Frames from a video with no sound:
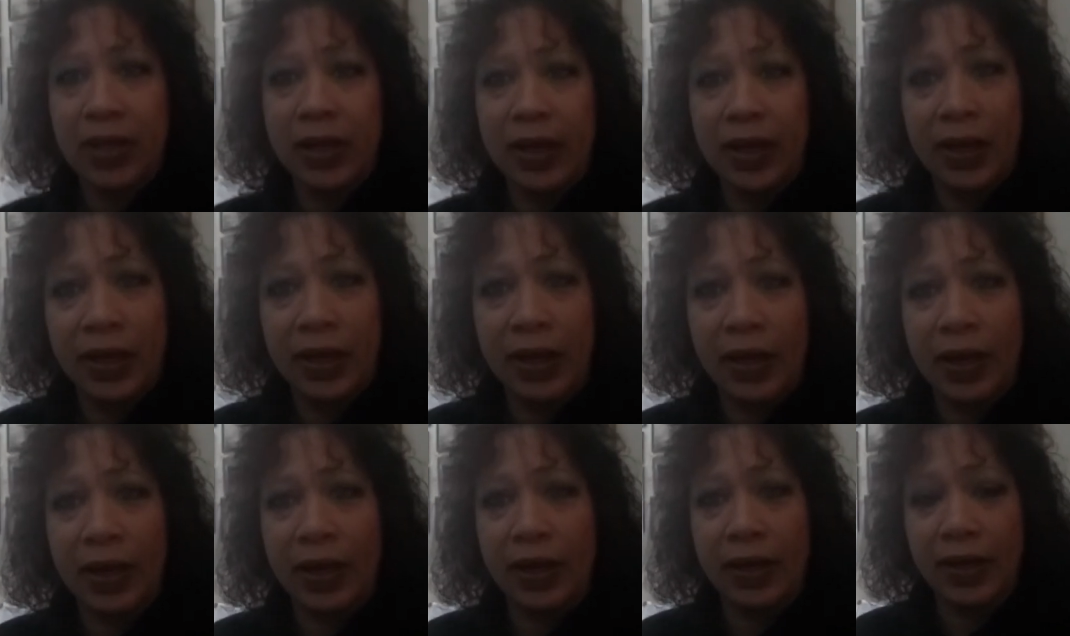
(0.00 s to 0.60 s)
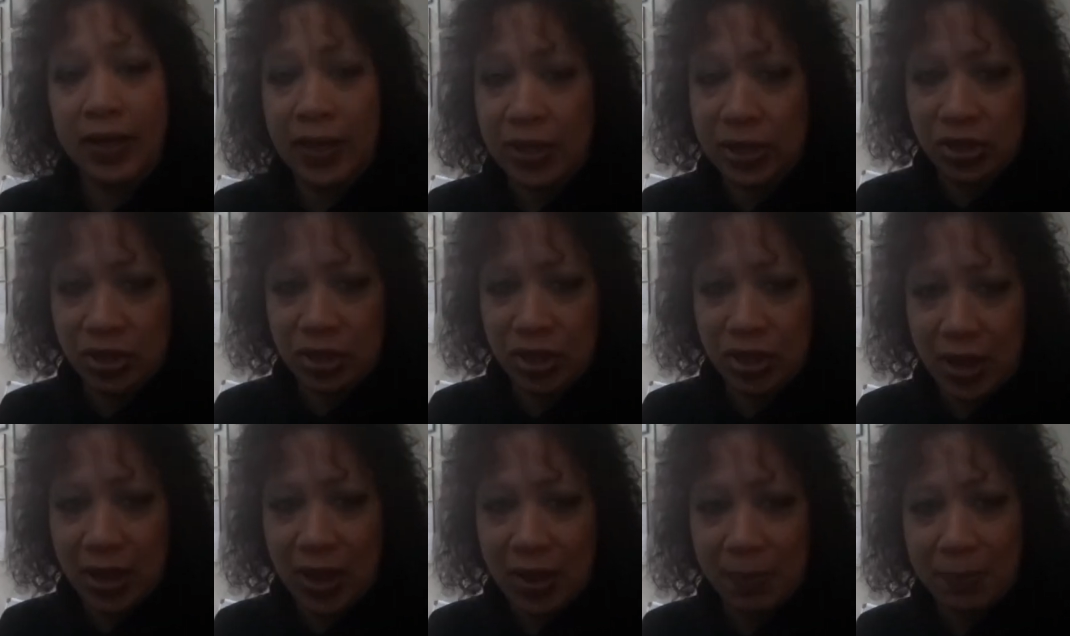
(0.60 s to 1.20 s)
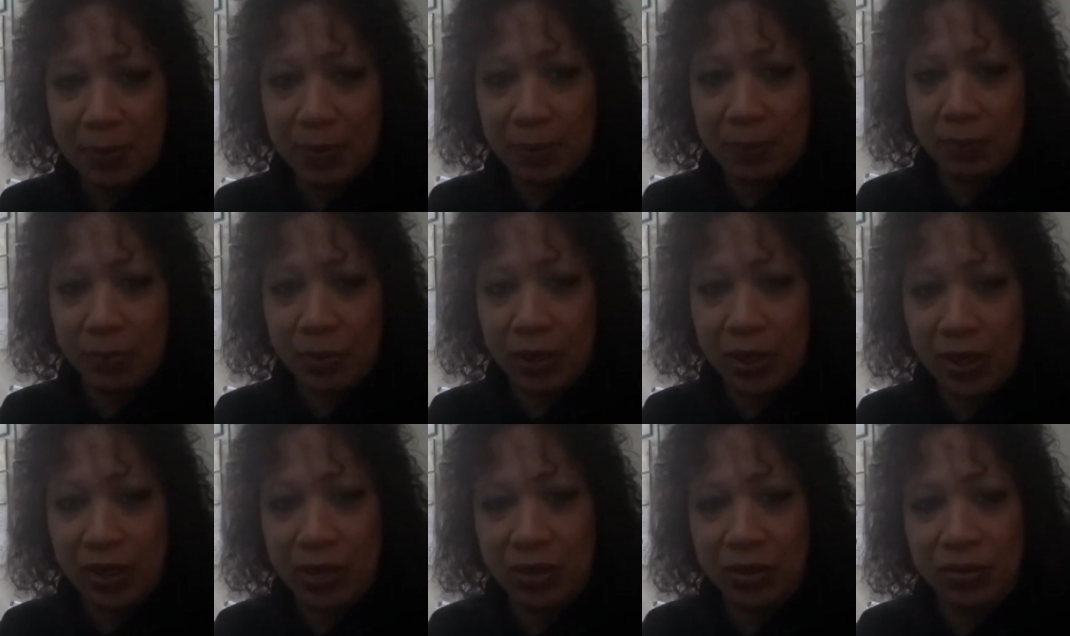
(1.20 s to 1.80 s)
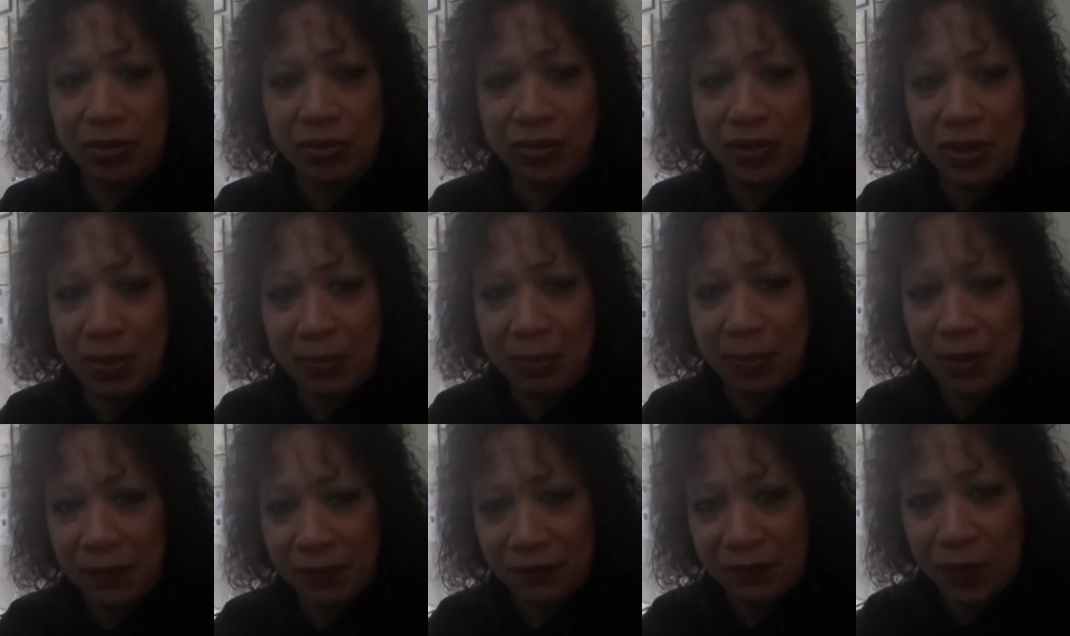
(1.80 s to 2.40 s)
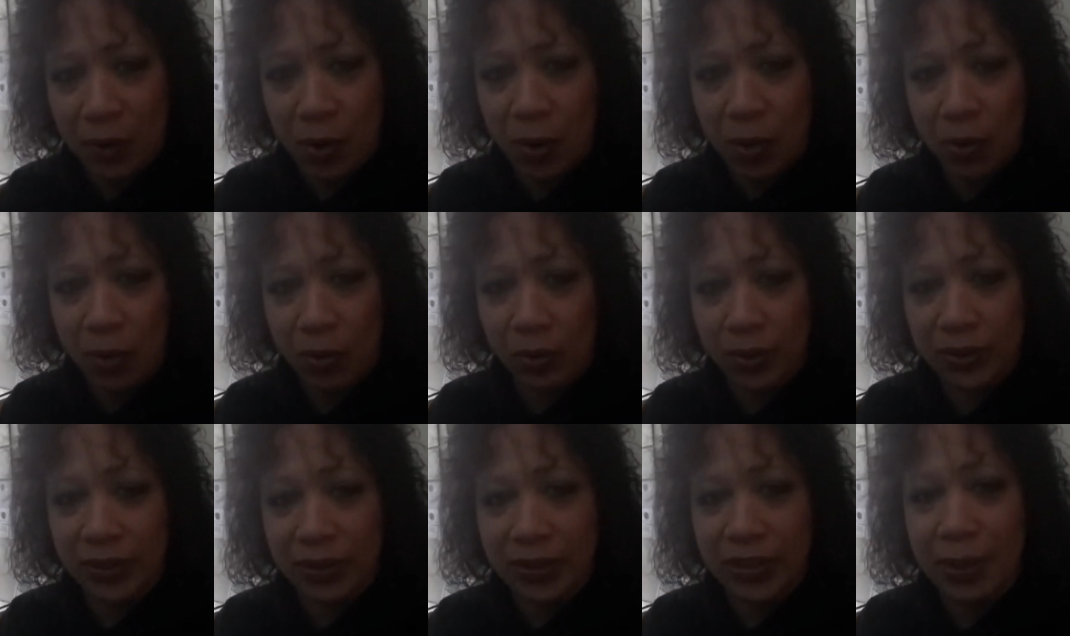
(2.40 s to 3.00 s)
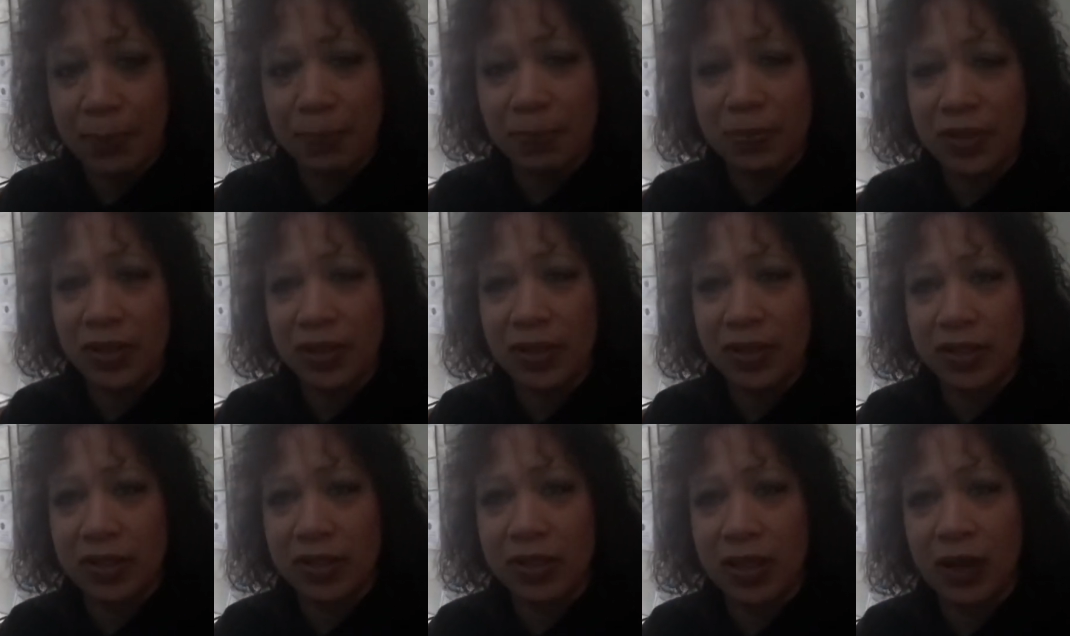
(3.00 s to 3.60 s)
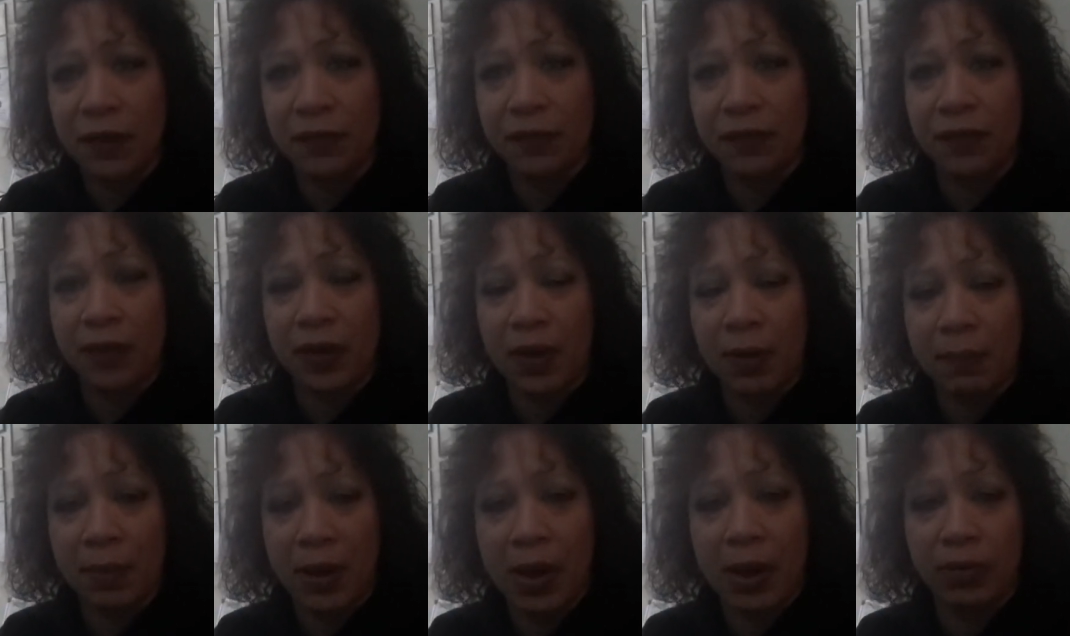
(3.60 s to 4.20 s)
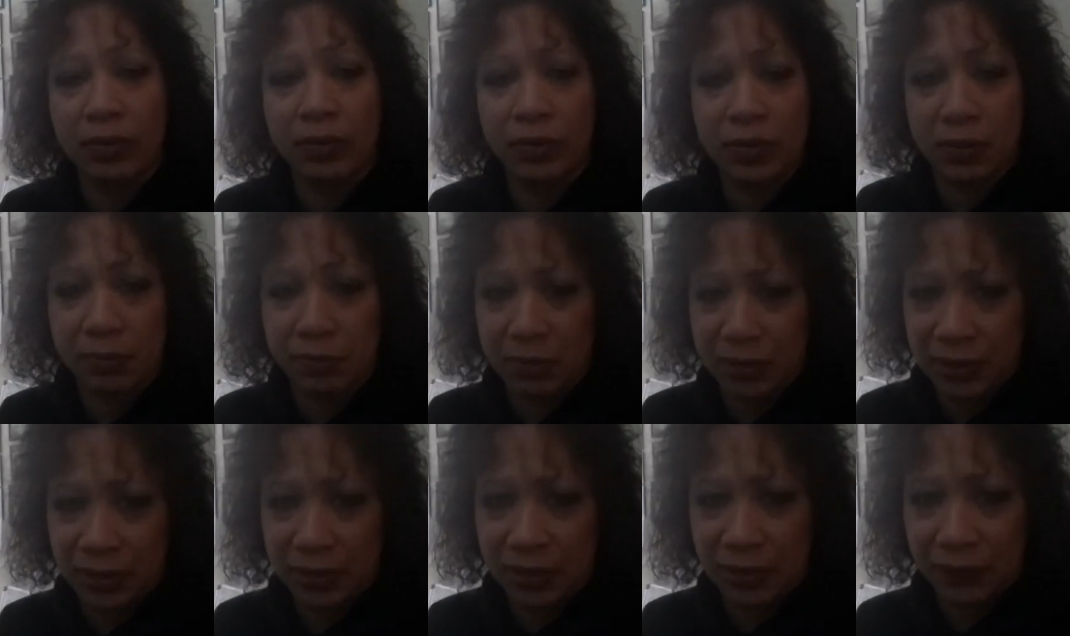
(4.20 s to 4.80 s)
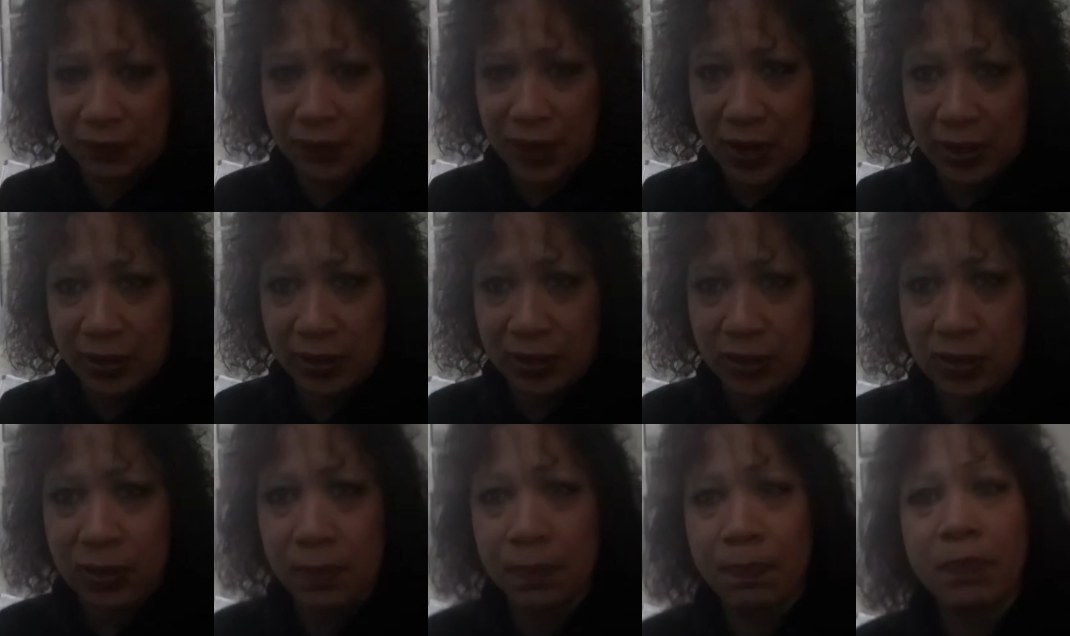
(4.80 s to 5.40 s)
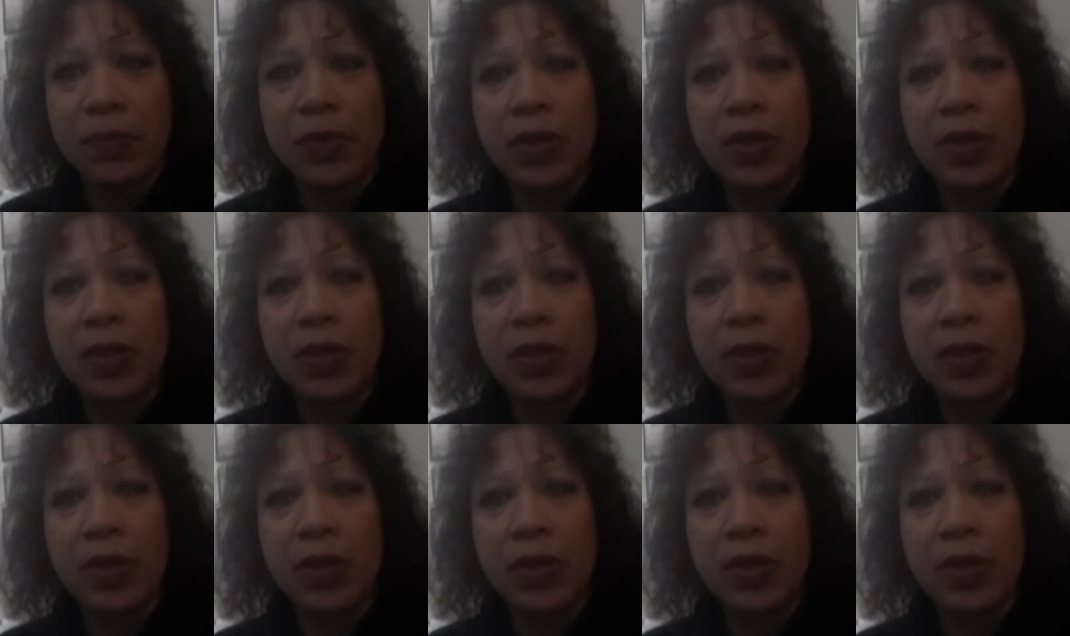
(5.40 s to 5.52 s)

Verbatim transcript: And each day I've been bringing you some info and tips and stuff about domestic violence.